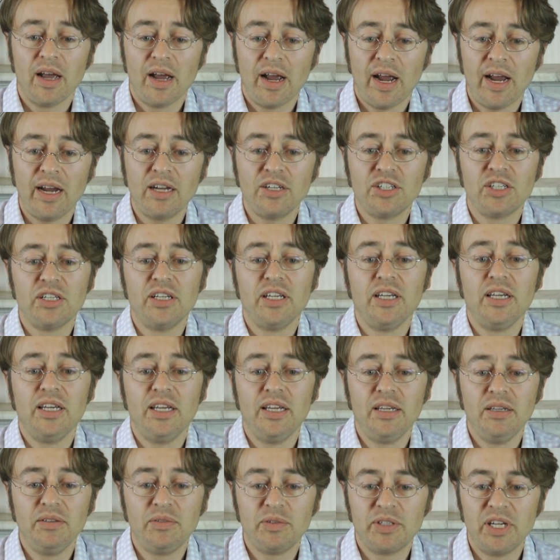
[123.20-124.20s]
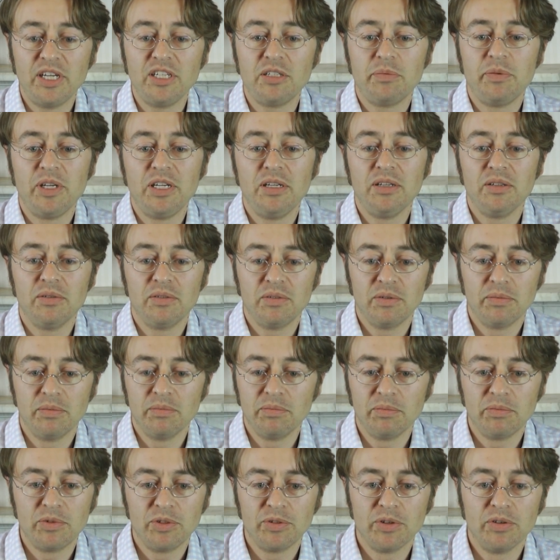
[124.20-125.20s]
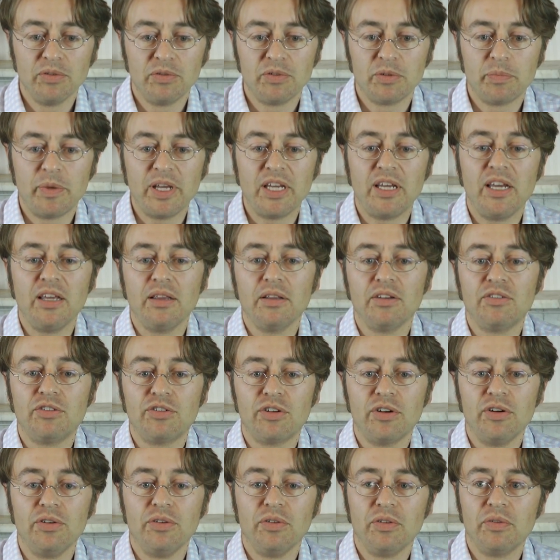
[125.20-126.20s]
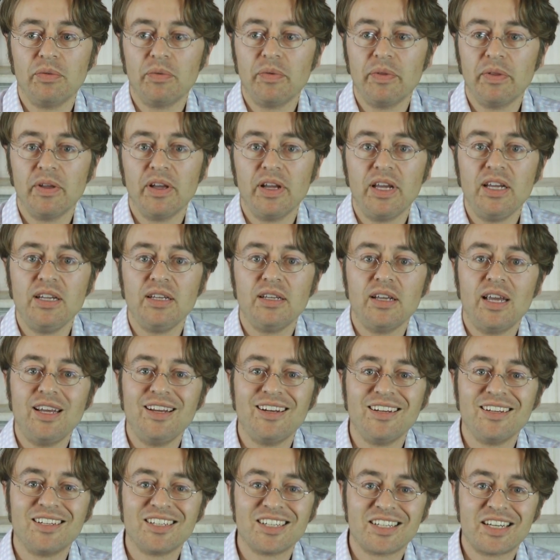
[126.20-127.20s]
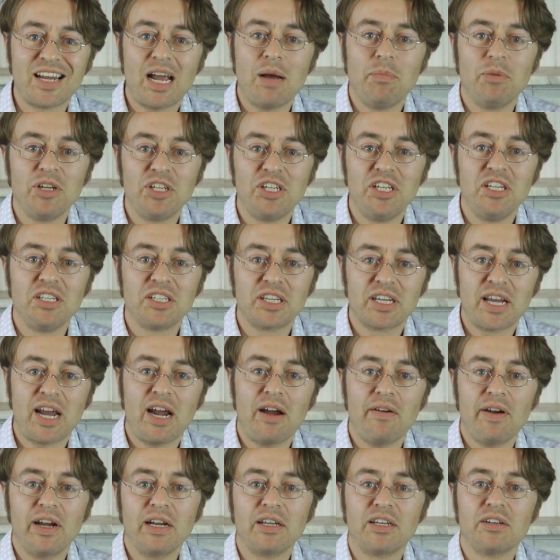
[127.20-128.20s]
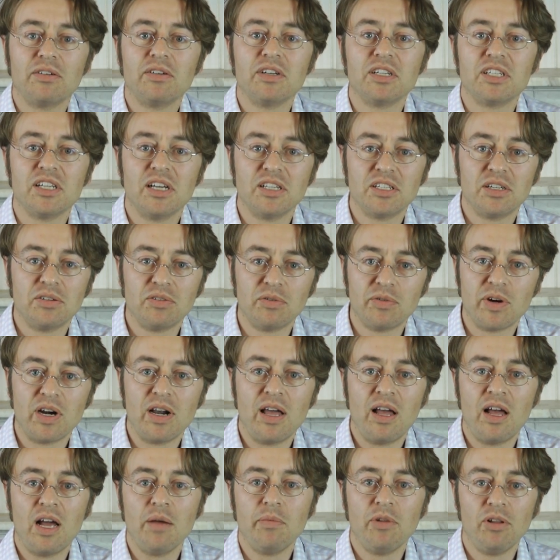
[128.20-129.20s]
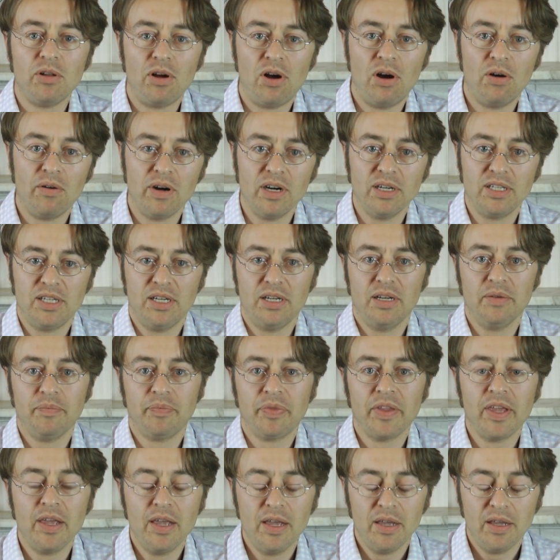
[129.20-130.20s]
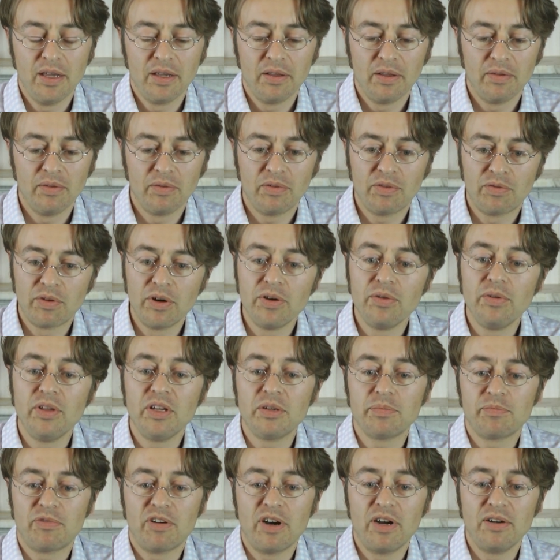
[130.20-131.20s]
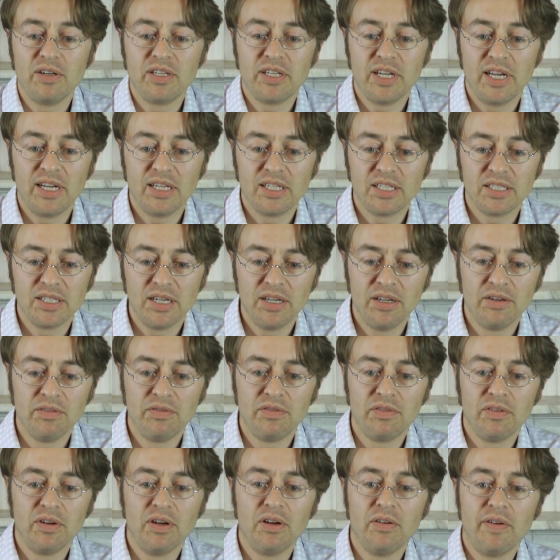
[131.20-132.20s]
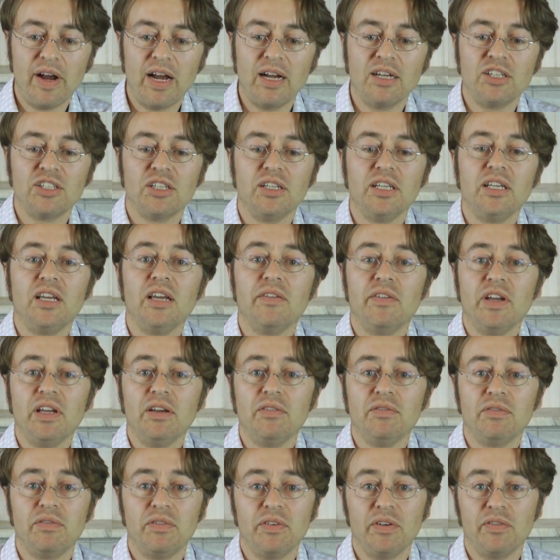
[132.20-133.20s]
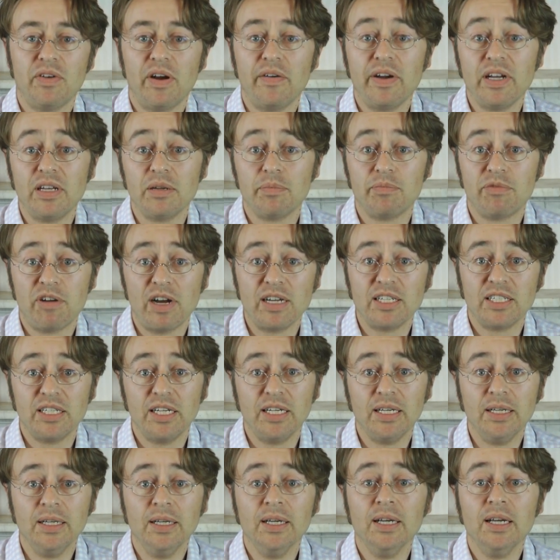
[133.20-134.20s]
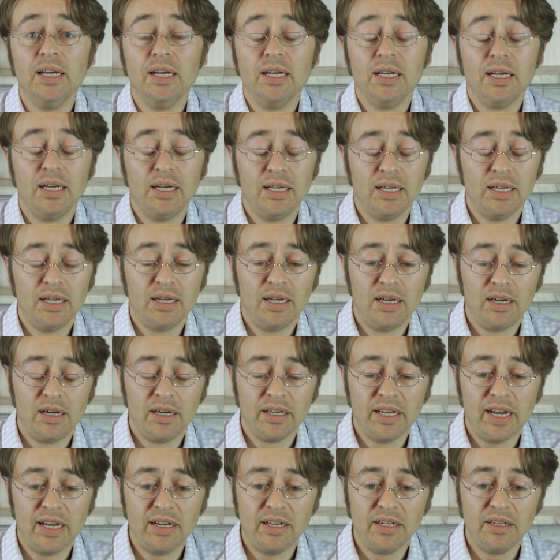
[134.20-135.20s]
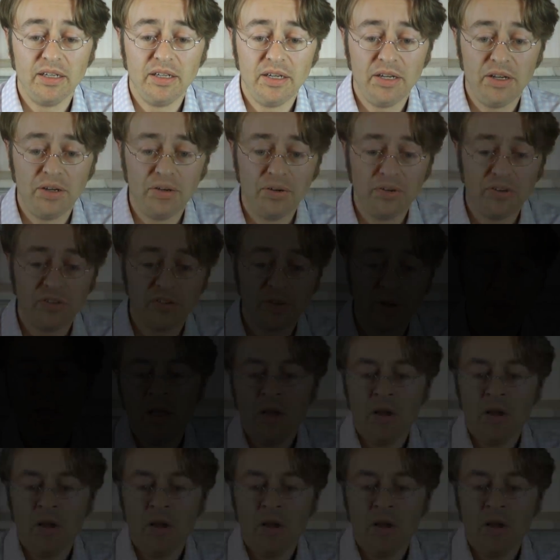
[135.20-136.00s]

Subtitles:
Actually, he seems to be sort of speaking the truth, that he'd established his character as a reliable orator through this process of actually giving very depressing, hard-headed news.